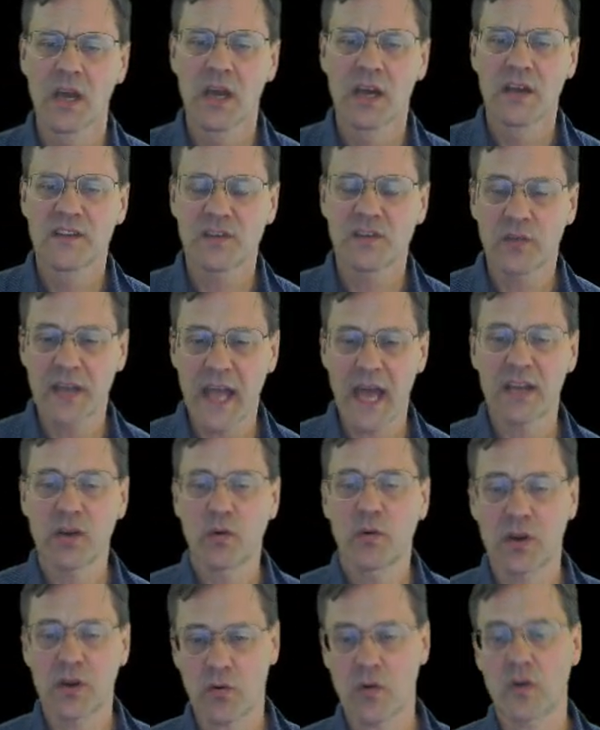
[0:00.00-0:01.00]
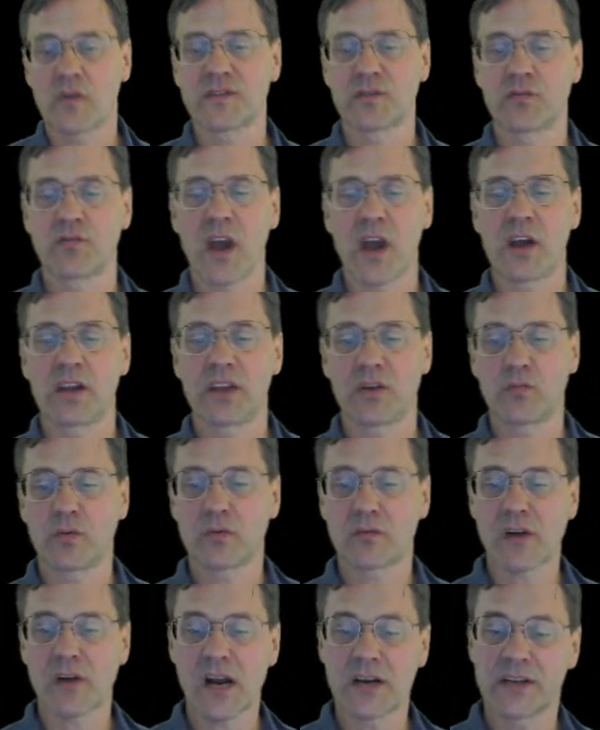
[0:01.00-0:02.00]
So an adequate causal grounding would
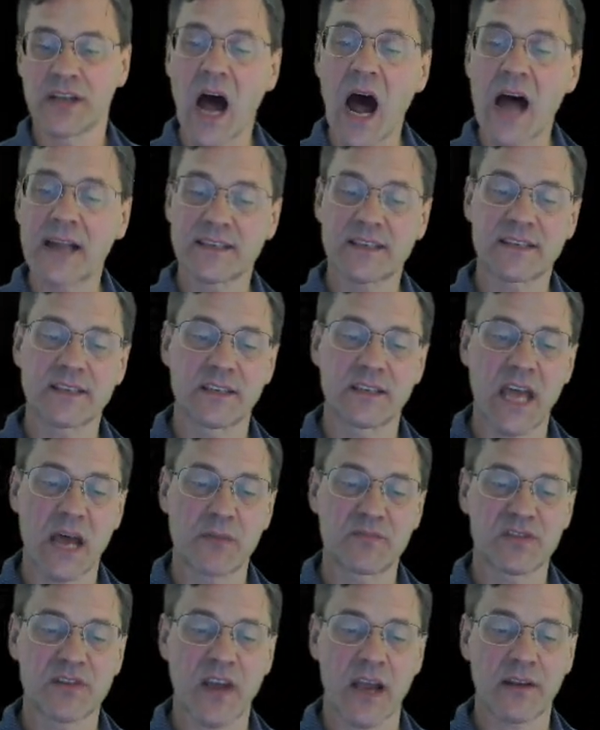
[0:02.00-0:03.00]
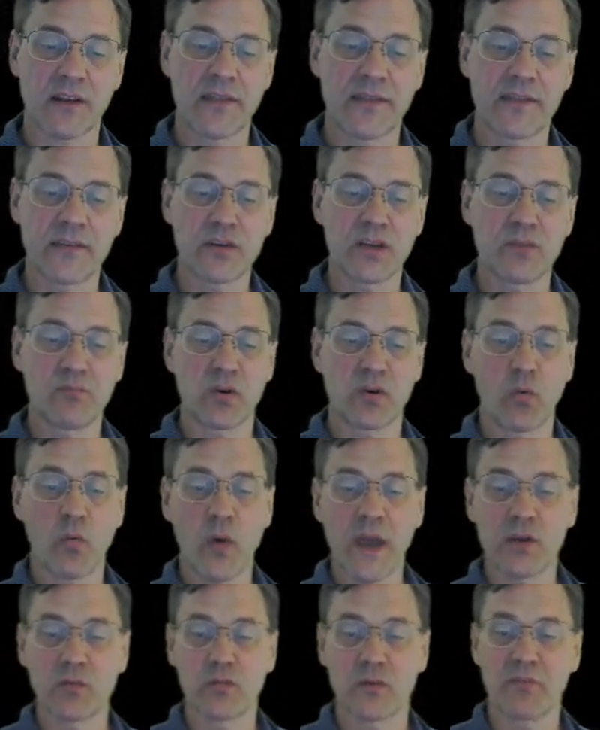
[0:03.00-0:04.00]
require not just an abstract theory, but a
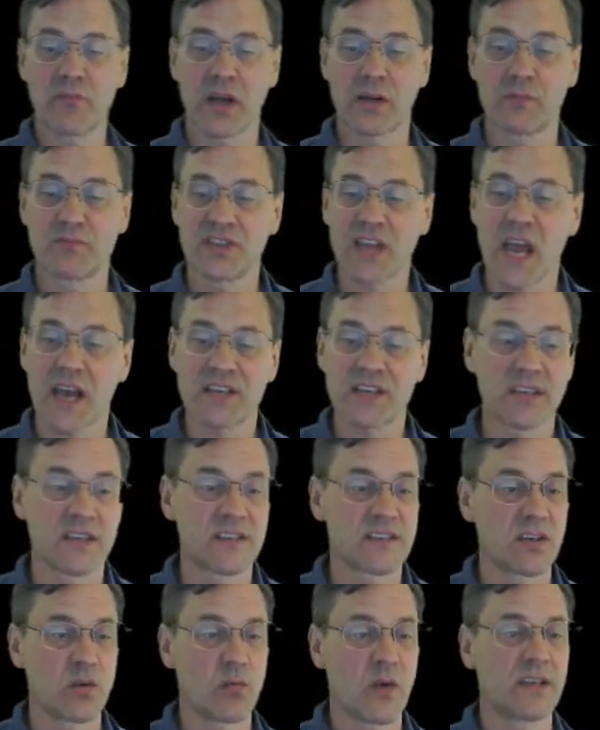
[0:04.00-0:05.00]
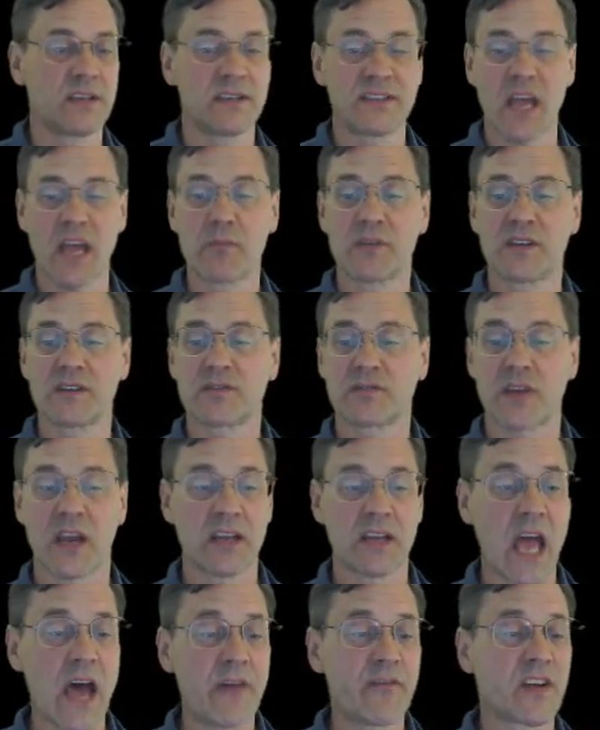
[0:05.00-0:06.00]
way to rebut objections and a way to
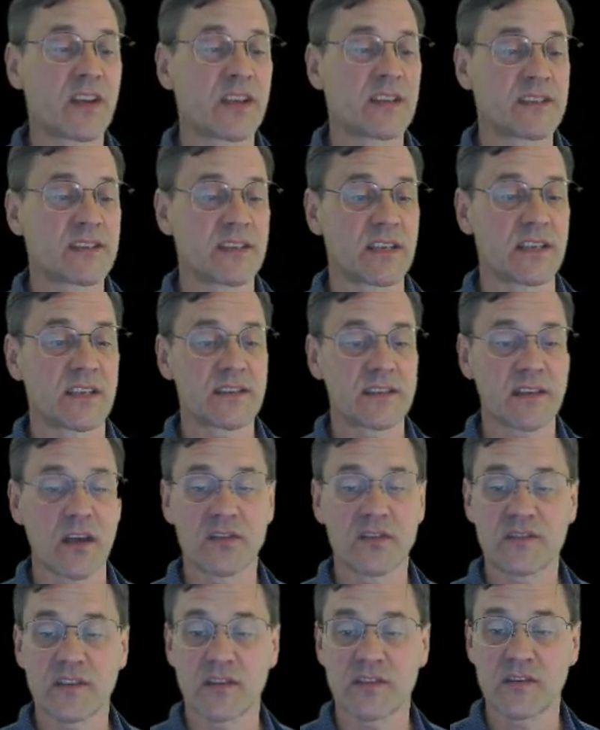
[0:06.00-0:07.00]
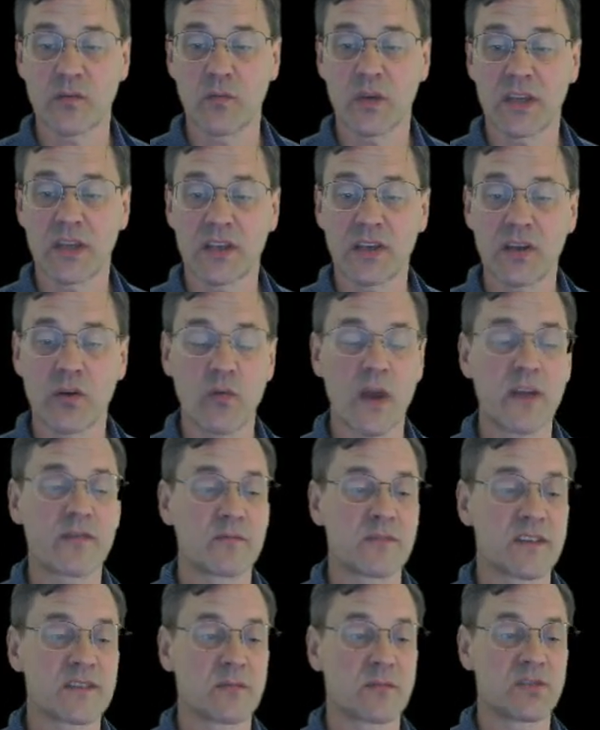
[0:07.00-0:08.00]
demonstrate efficacy, so we can get away
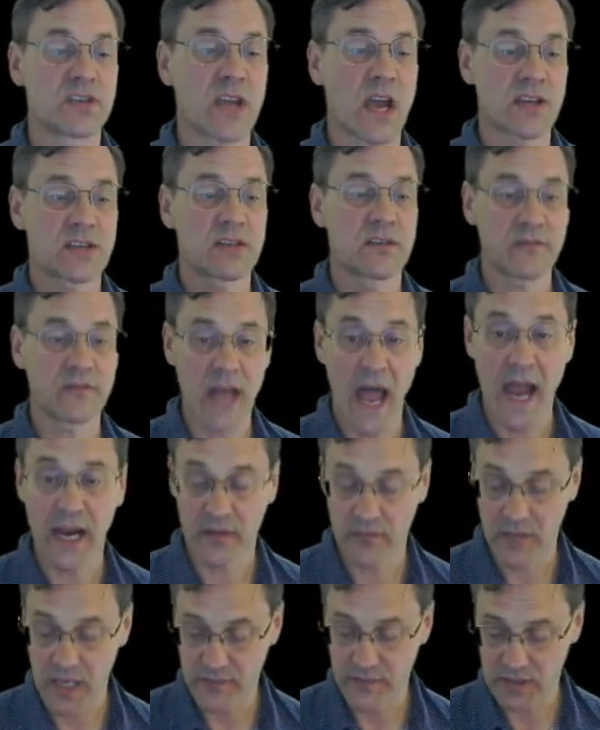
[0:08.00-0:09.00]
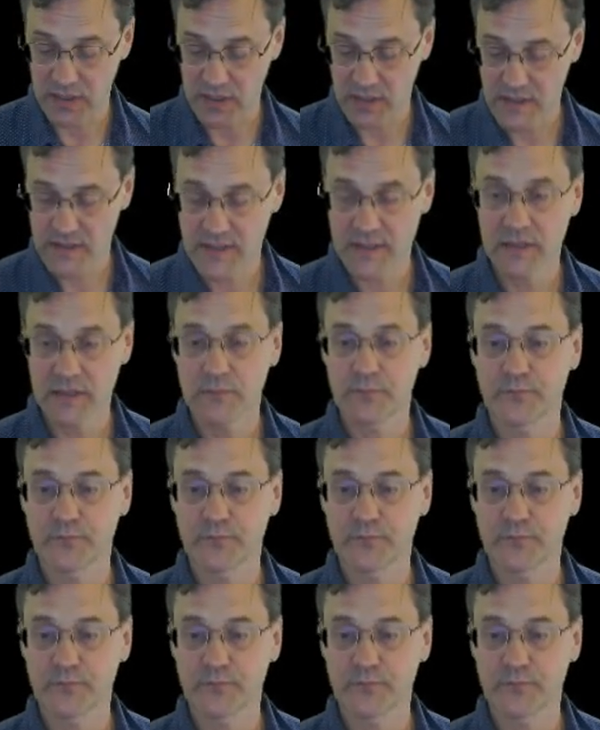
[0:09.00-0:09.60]
from this objection of lack of evidence.